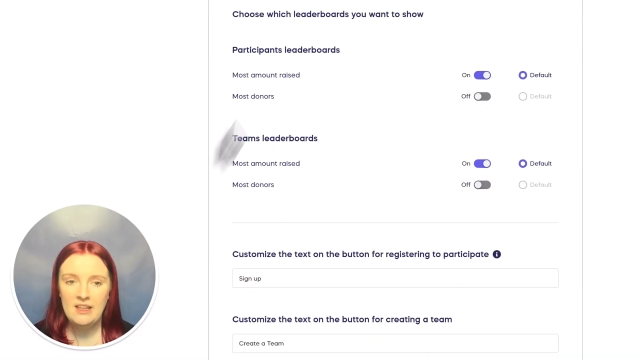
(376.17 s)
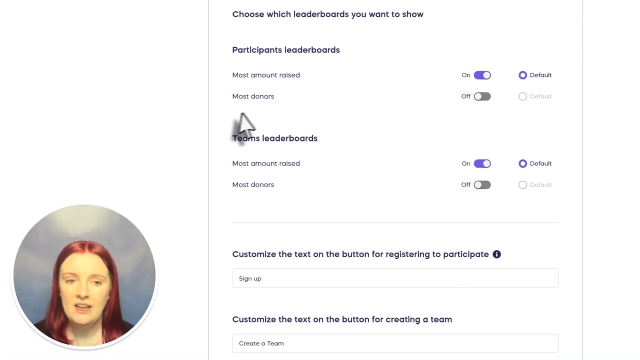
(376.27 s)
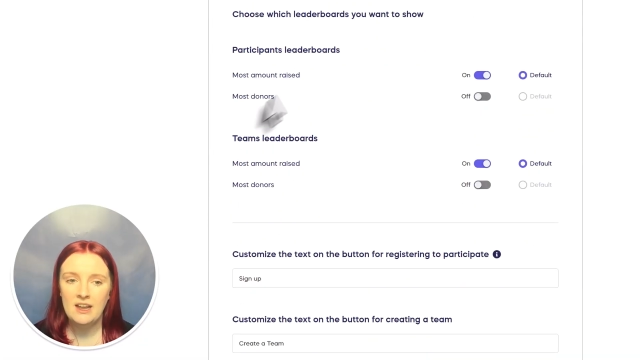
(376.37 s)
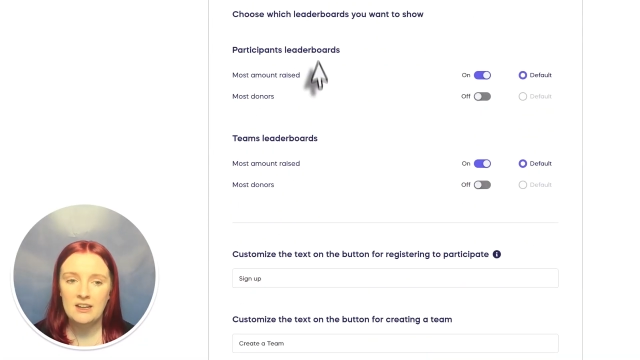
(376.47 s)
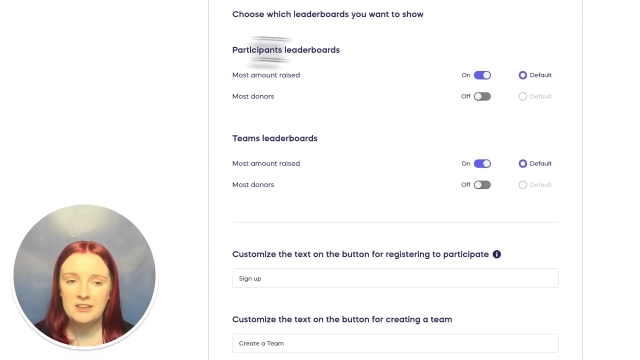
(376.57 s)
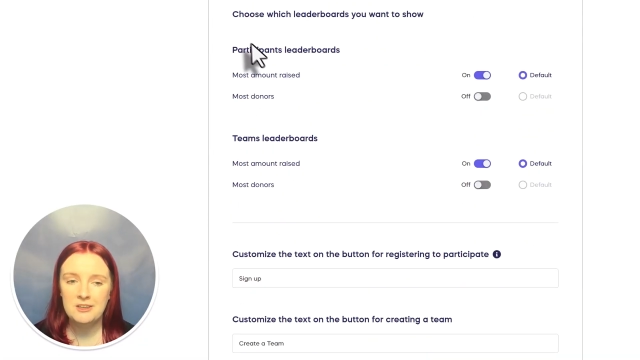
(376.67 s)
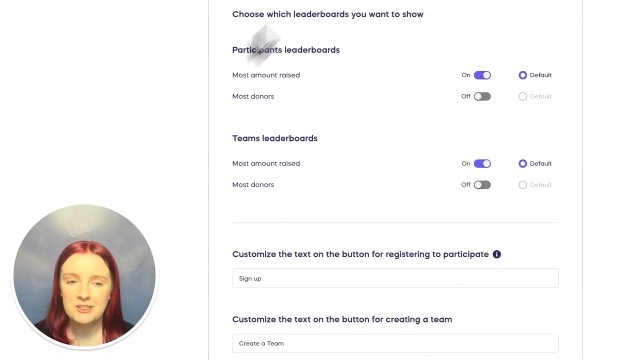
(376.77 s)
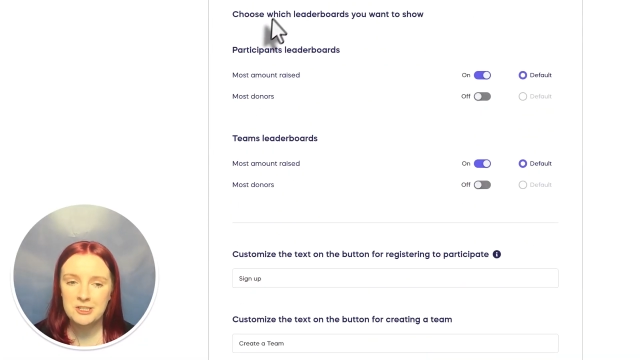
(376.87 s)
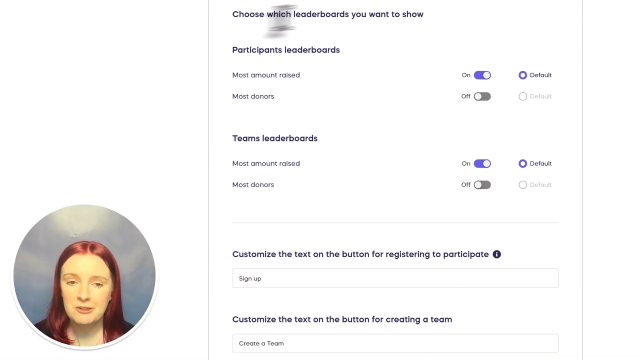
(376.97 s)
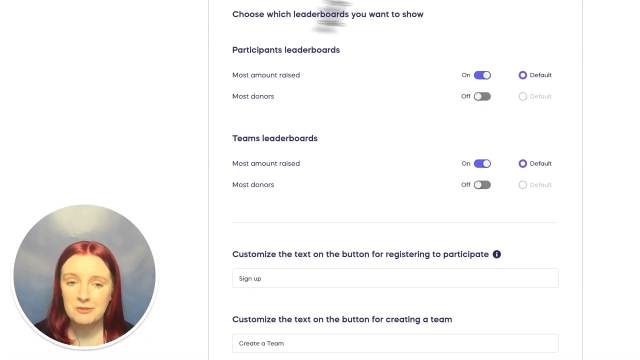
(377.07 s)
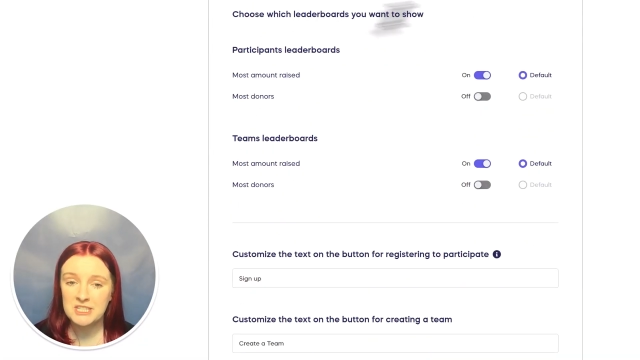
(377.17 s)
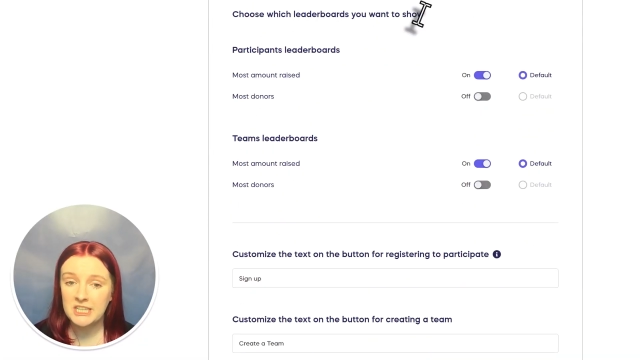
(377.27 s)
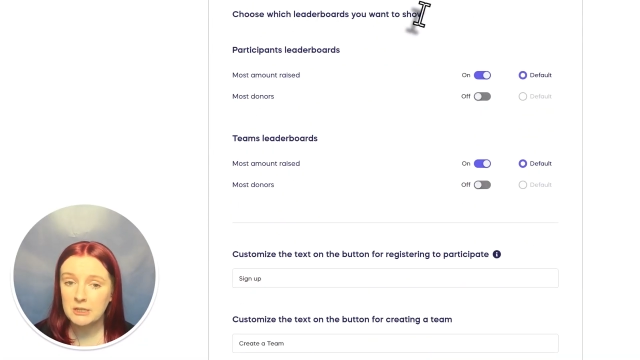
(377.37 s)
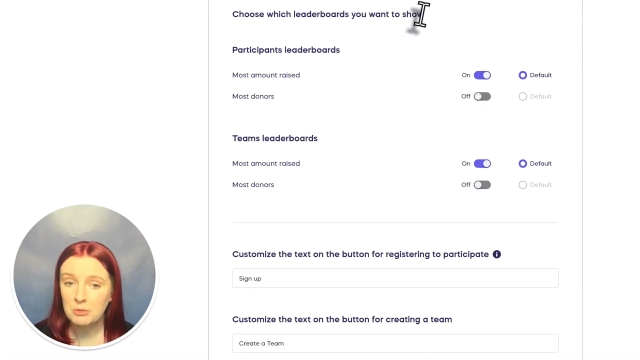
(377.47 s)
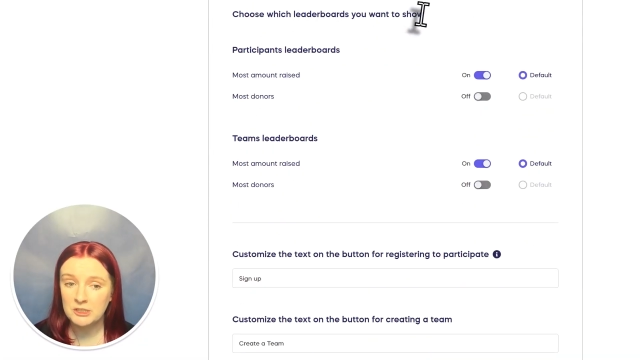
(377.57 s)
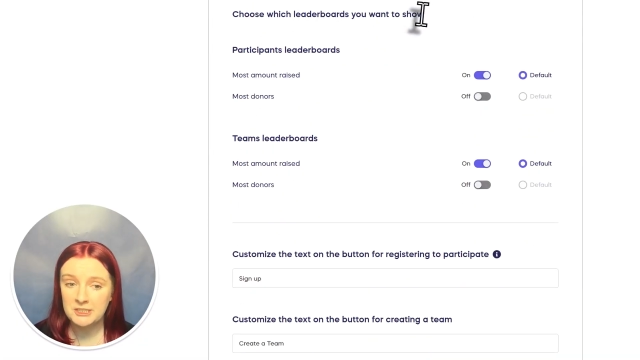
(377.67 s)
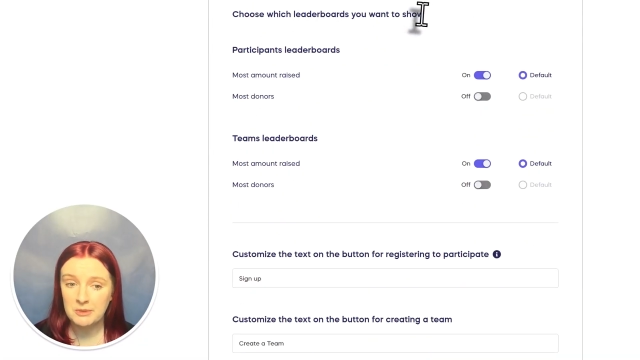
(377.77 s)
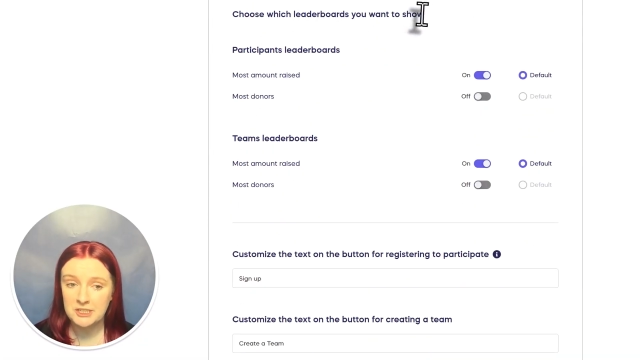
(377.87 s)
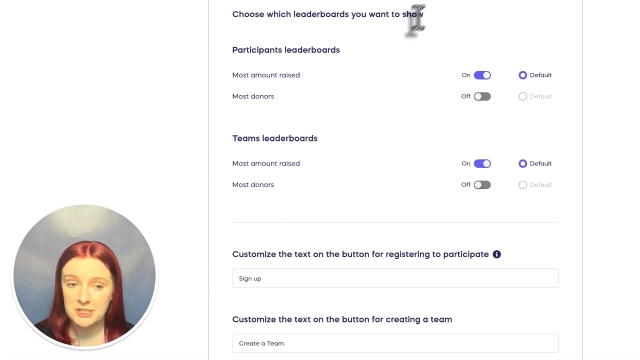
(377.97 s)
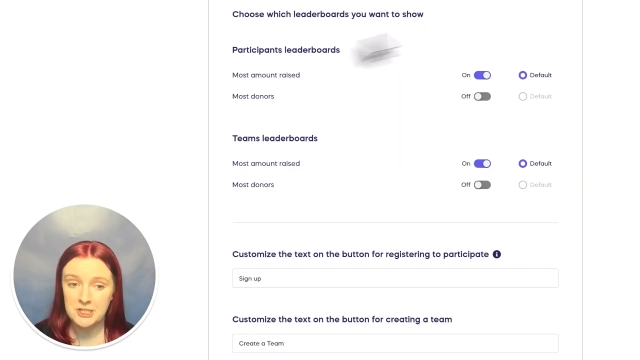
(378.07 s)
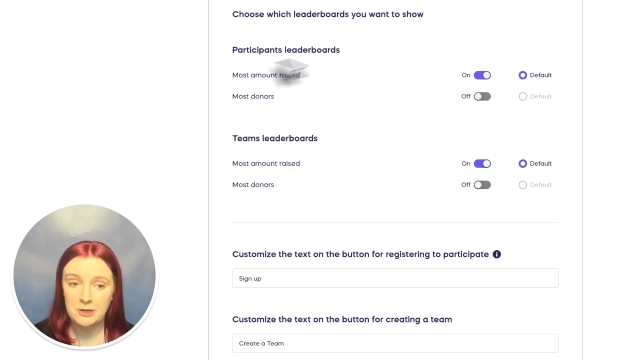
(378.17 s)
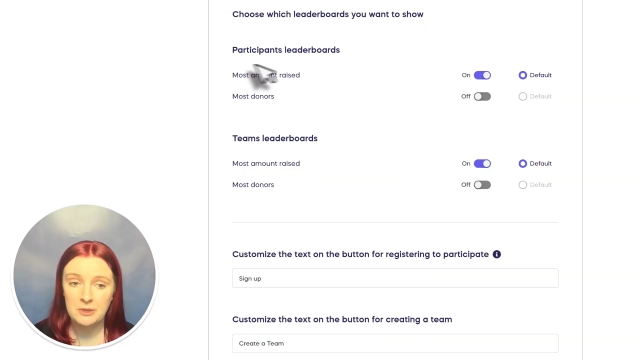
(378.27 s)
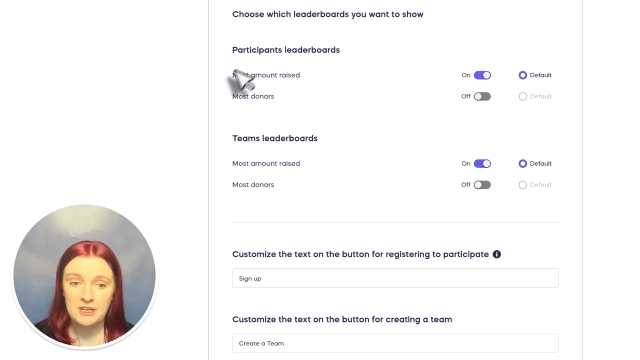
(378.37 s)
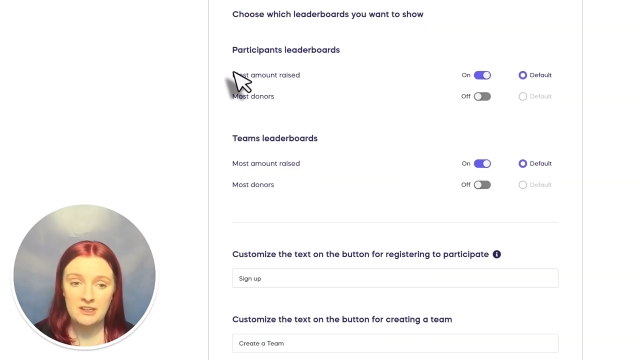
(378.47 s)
you can choose which leaderboards you want to show.